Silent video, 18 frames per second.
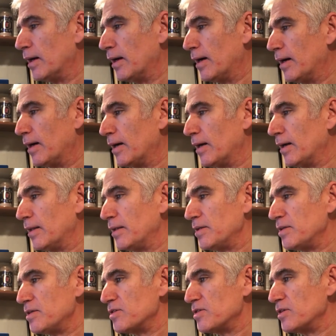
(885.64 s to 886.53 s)

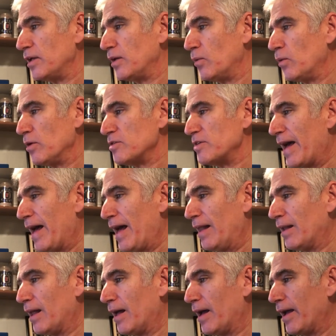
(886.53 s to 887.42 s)
Let's see, where's
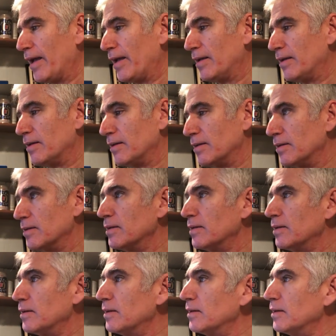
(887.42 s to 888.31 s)
Ally?
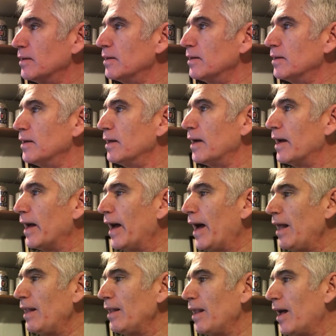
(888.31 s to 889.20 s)

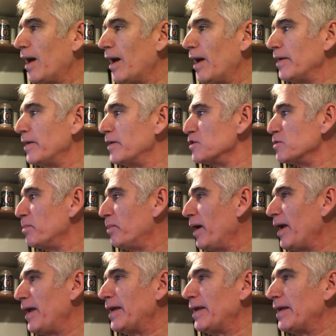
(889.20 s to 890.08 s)
Ally is
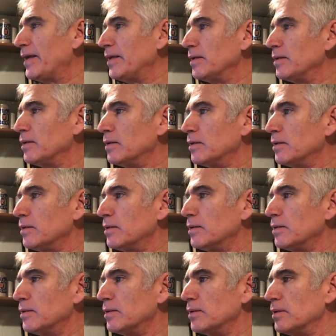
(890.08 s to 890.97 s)
paying,
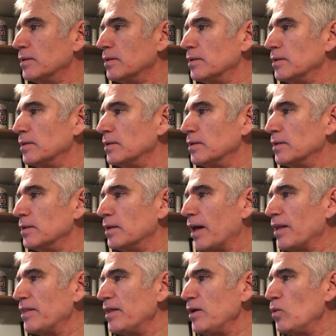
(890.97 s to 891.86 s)

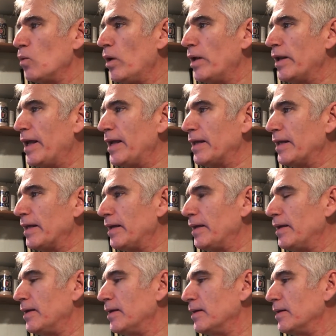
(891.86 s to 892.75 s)
I think,
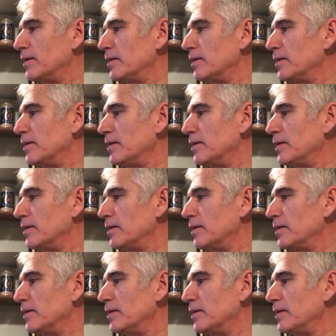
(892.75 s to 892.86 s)
180.